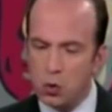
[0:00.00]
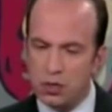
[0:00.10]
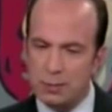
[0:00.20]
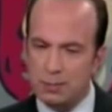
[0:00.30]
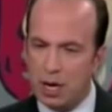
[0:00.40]

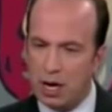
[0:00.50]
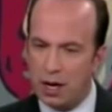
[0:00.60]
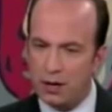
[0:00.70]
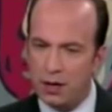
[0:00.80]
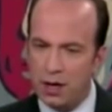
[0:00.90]
who
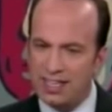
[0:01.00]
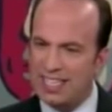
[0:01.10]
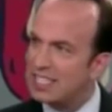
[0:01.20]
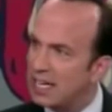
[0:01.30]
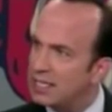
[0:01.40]
respond
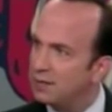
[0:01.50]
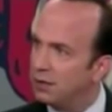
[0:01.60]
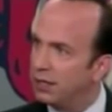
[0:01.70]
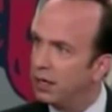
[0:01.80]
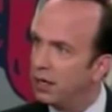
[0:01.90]

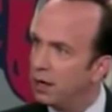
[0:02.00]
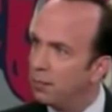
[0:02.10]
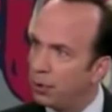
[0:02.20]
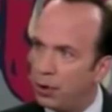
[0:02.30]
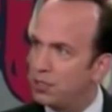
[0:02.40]
decisively,
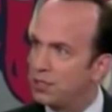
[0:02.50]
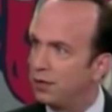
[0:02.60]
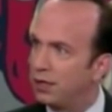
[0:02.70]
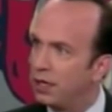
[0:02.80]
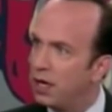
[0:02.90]

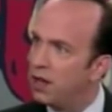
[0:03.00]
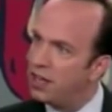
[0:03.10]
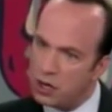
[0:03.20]
purposefully.